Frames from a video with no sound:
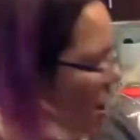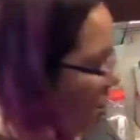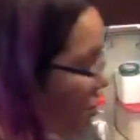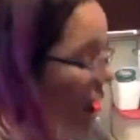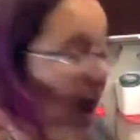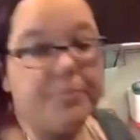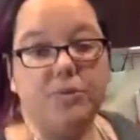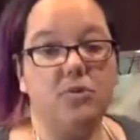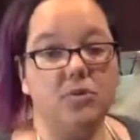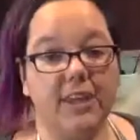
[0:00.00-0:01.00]
You
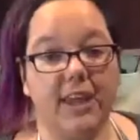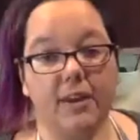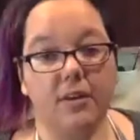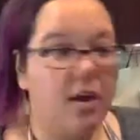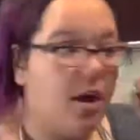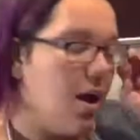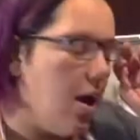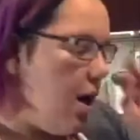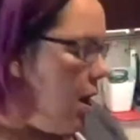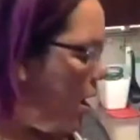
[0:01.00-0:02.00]
absolutely can.
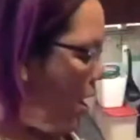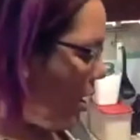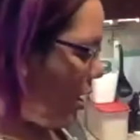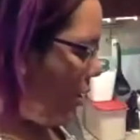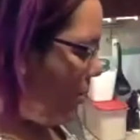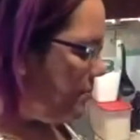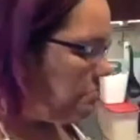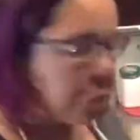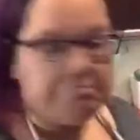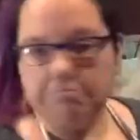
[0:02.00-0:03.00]
Um,
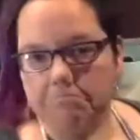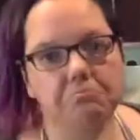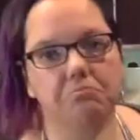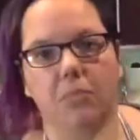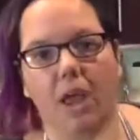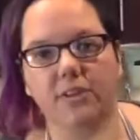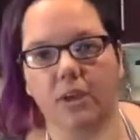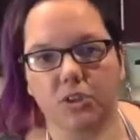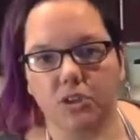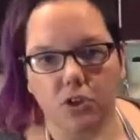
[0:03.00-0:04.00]
it's
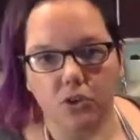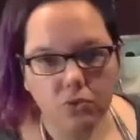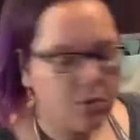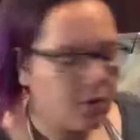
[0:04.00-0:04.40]
up to you.